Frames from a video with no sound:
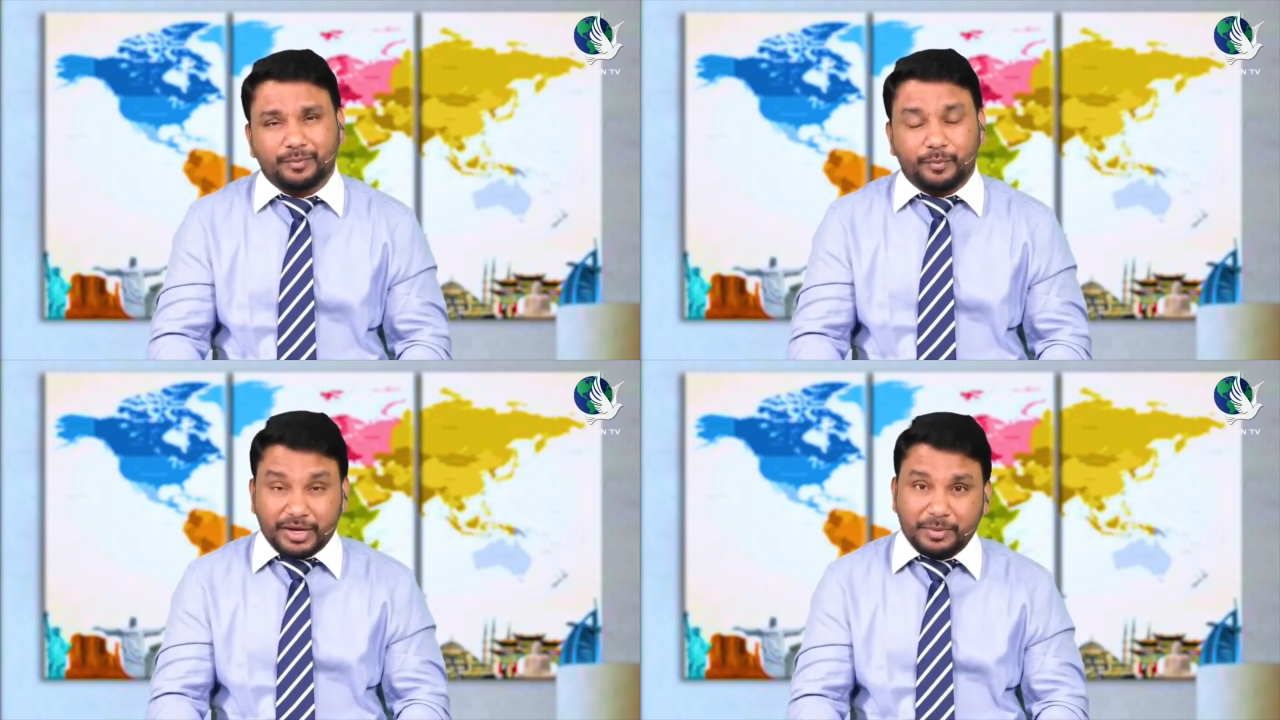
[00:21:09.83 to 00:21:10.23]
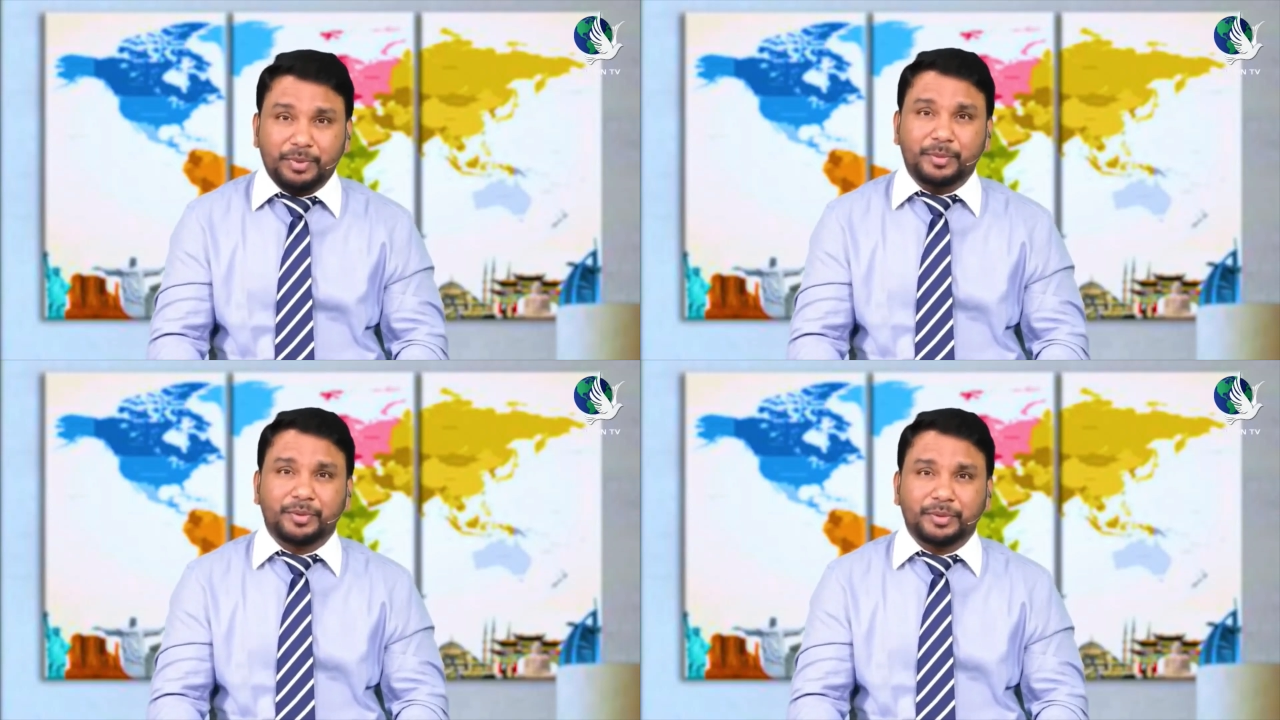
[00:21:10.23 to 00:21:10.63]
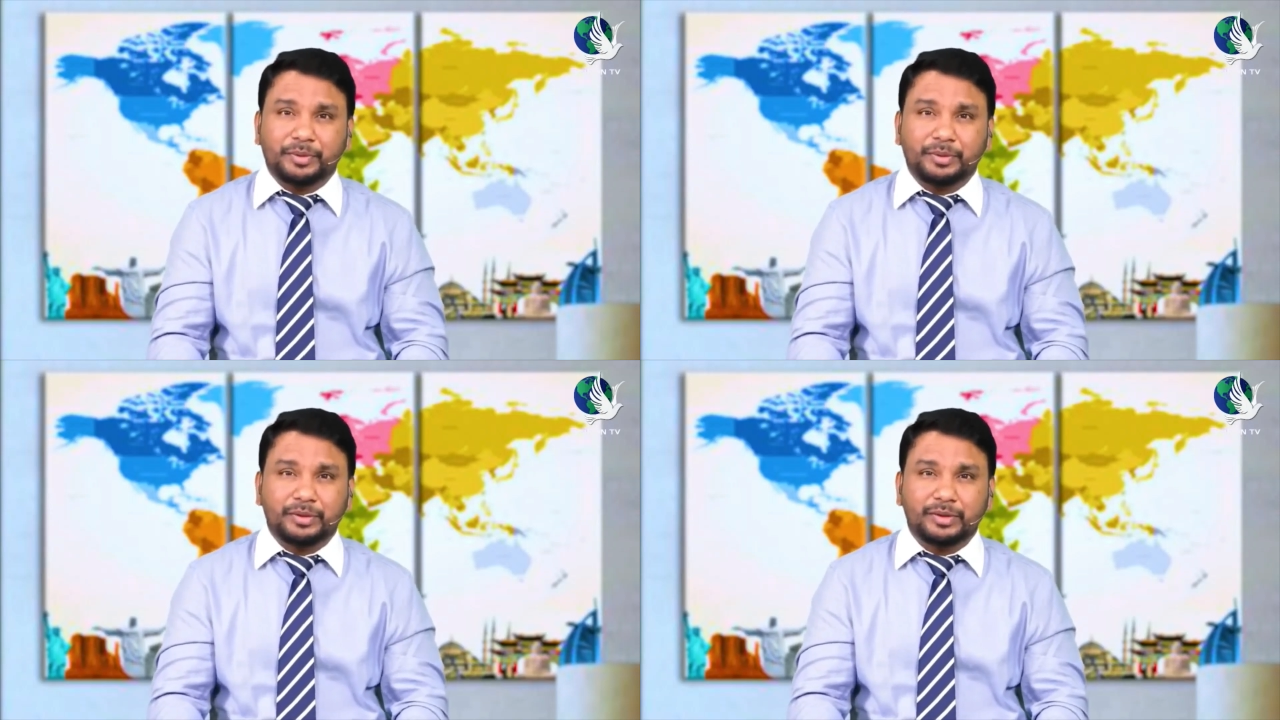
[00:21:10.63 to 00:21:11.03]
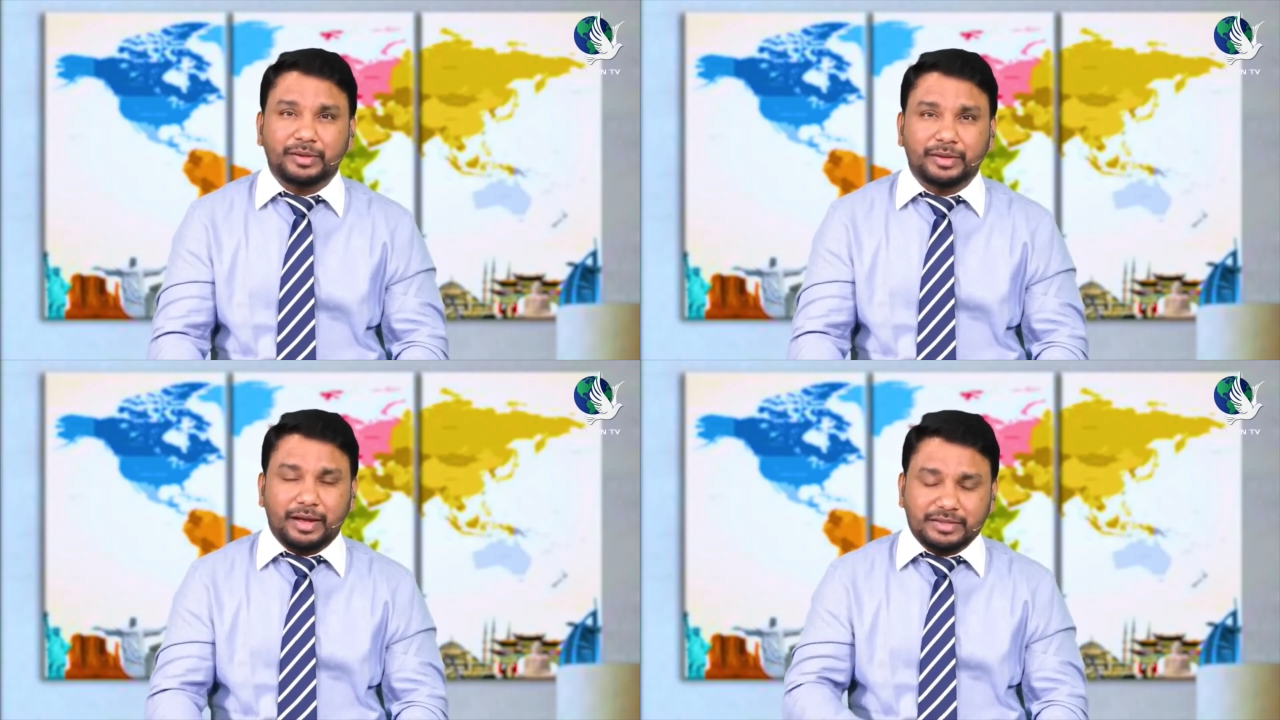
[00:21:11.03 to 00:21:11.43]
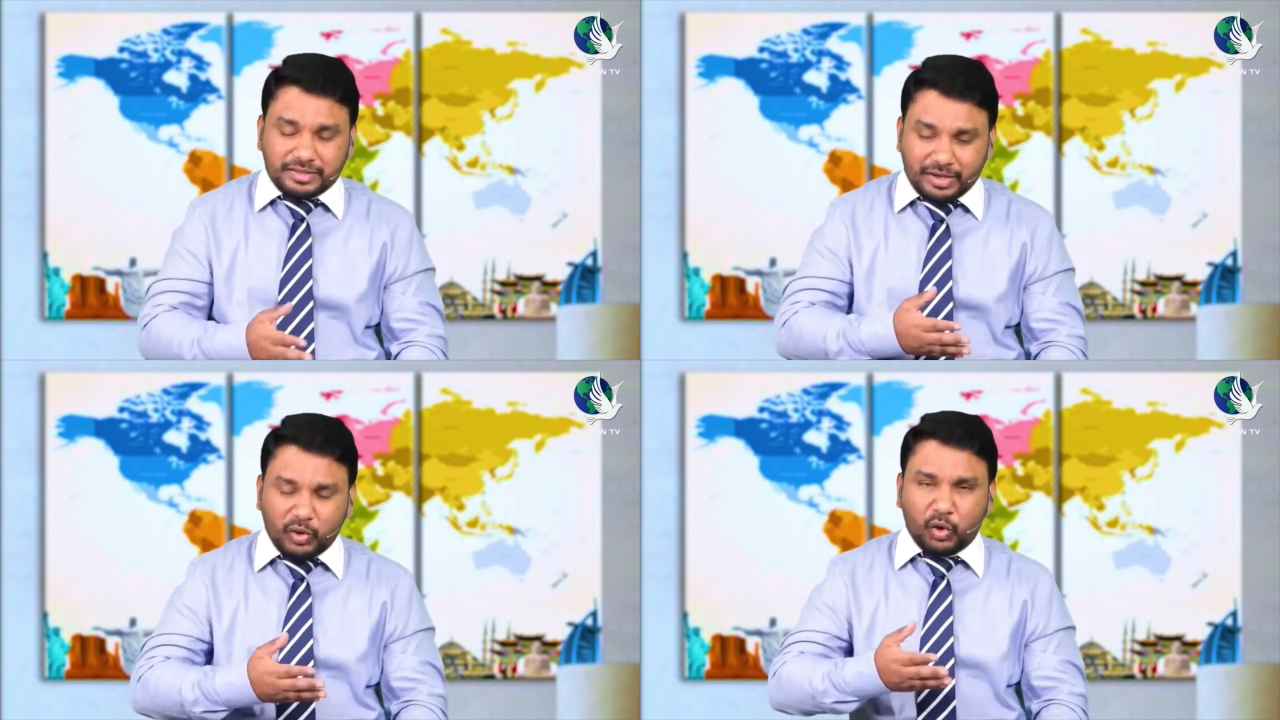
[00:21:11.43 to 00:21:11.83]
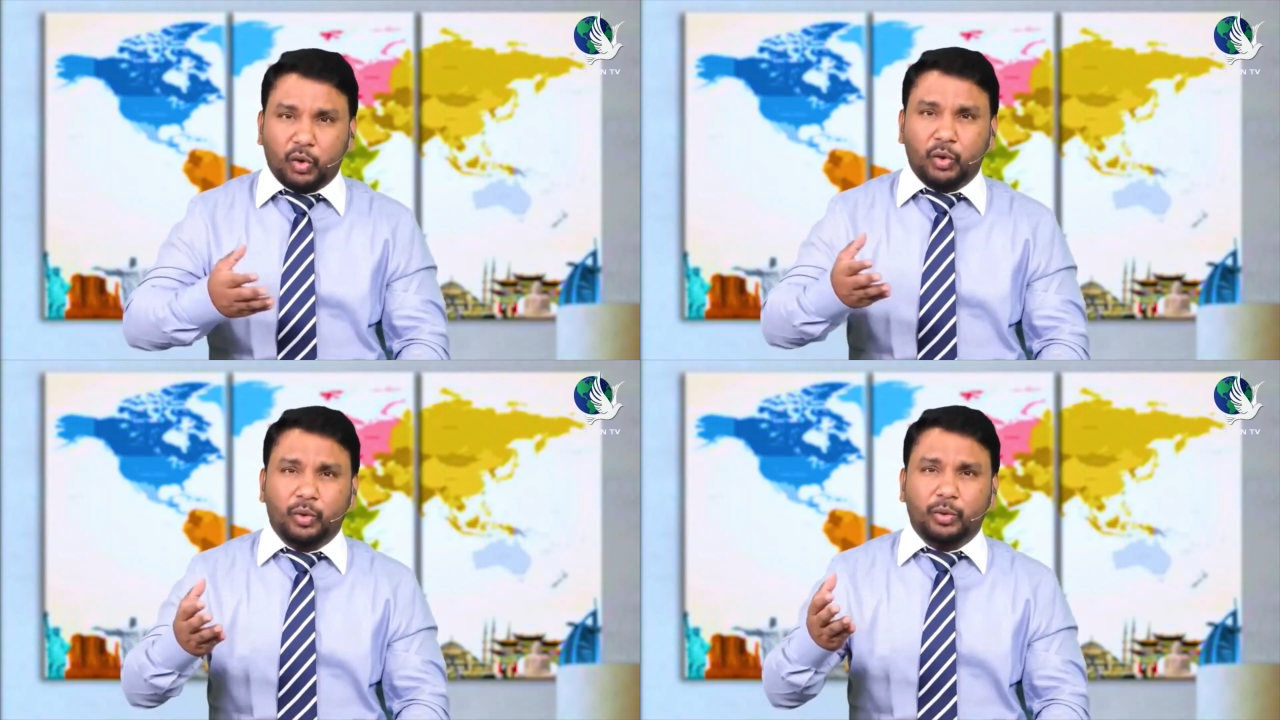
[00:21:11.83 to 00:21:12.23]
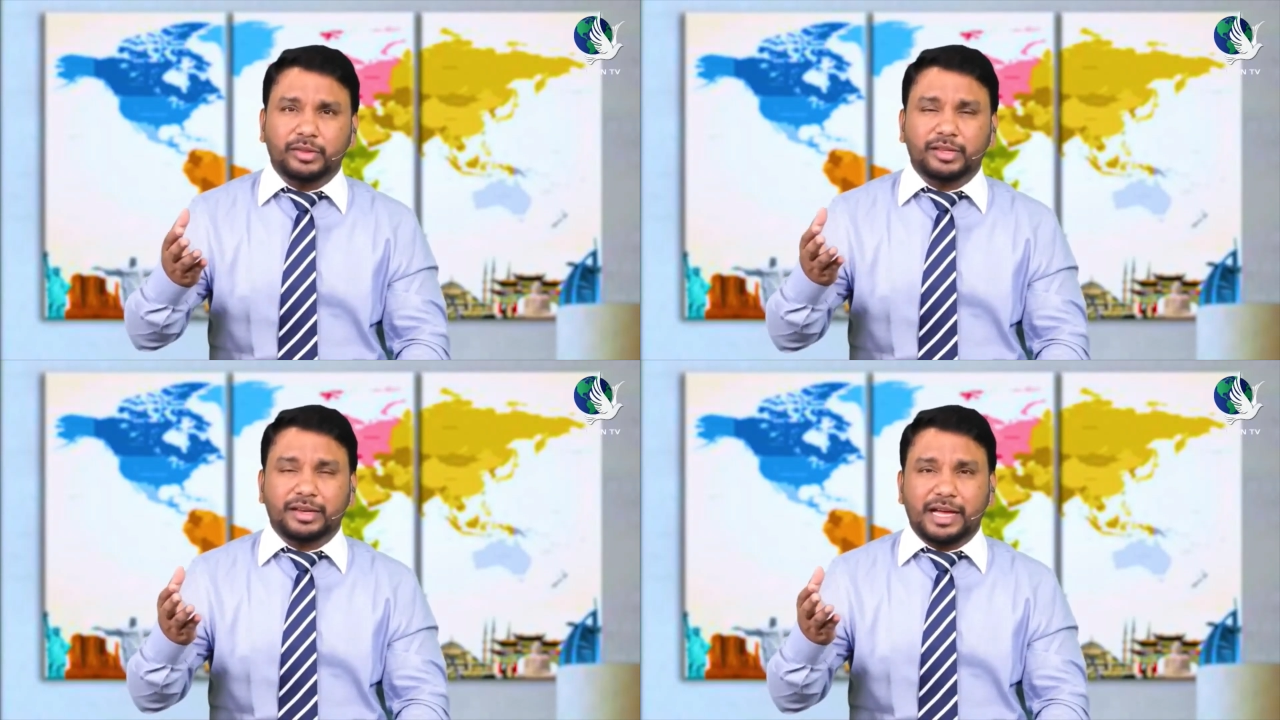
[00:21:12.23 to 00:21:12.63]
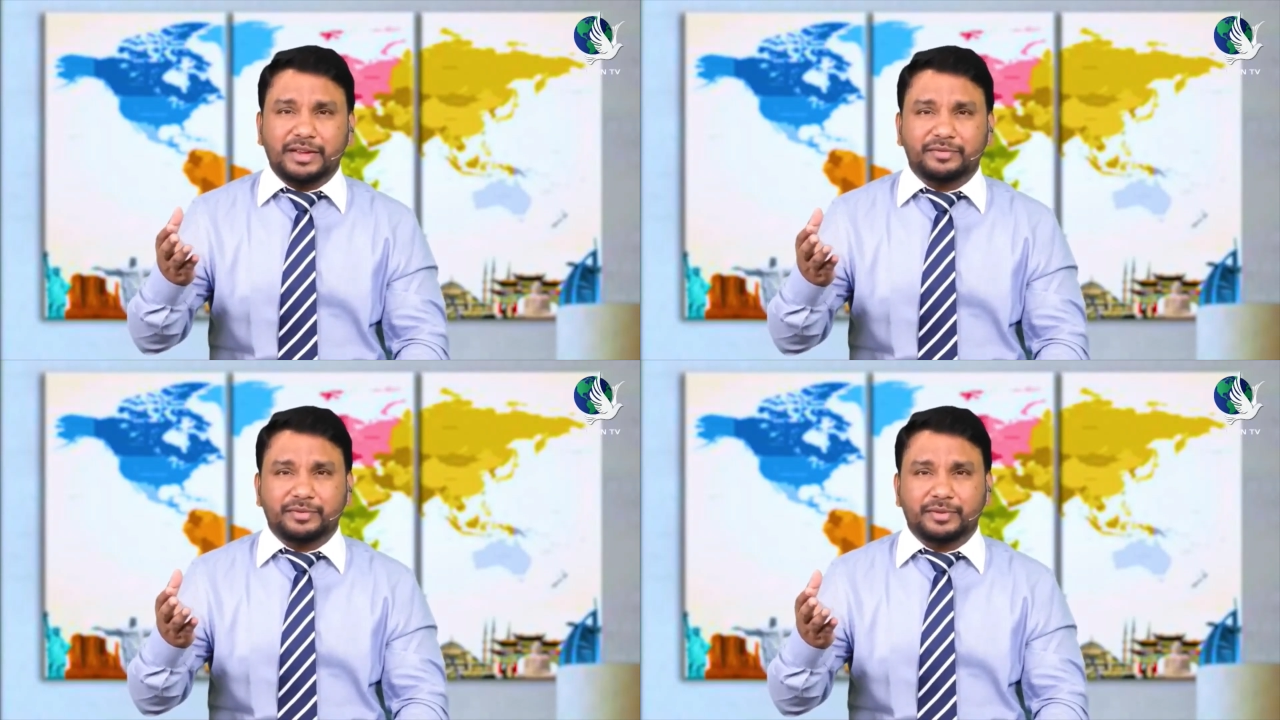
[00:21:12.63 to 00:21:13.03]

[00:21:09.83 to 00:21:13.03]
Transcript: Many people, as they grow in the life,